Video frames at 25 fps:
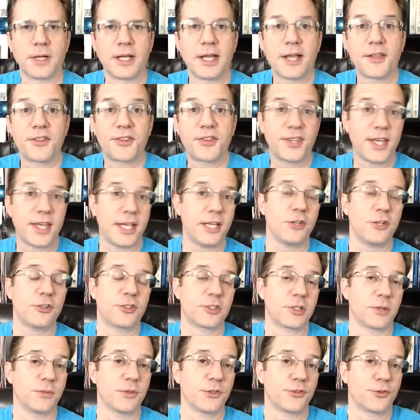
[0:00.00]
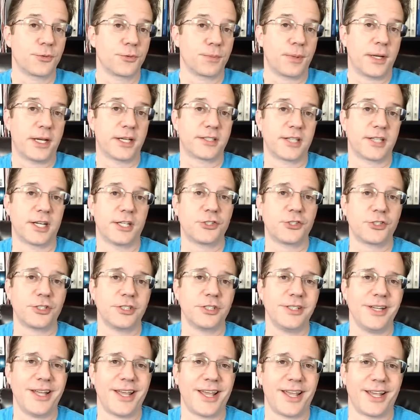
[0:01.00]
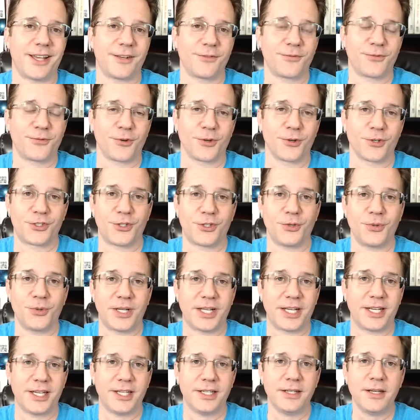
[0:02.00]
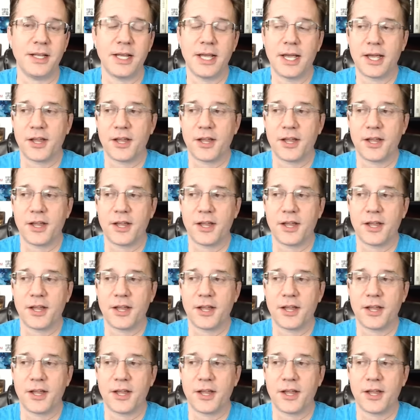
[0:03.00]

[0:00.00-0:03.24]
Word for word: Thank you so much for paying attention and for tuning in.